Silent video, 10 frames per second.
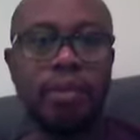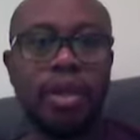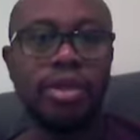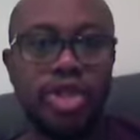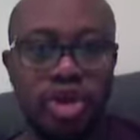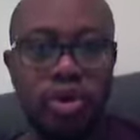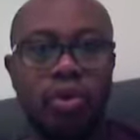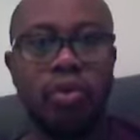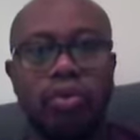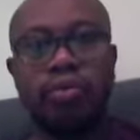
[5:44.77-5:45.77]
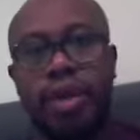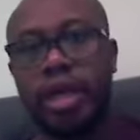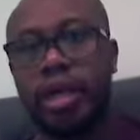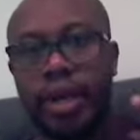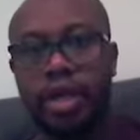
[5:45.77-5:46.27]
school
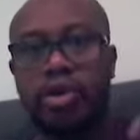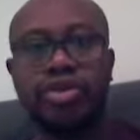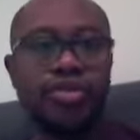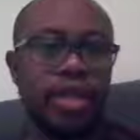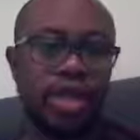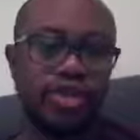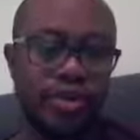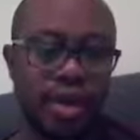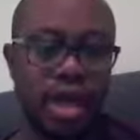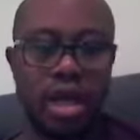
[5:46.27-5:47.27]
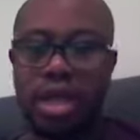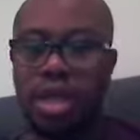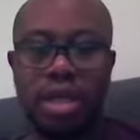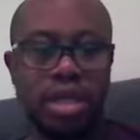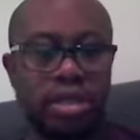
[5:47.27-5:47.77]
back in my country, Nigeria.
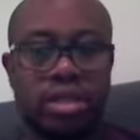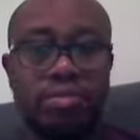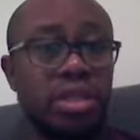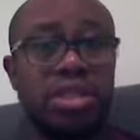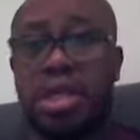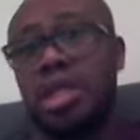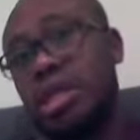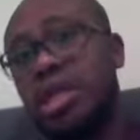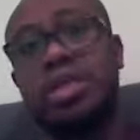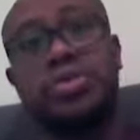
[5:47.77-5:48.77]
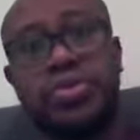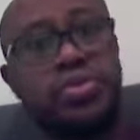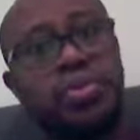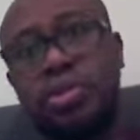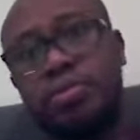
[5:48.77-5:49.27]
So basically, that's
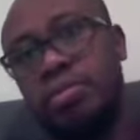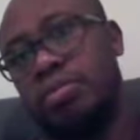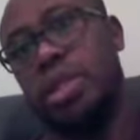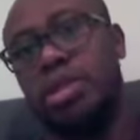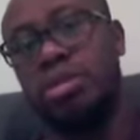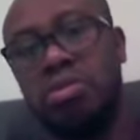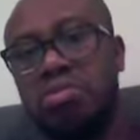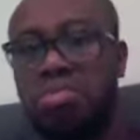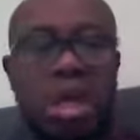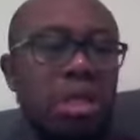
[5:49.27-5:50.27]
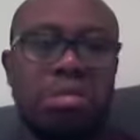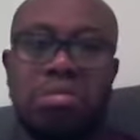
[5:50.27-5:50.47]
what they do. Like,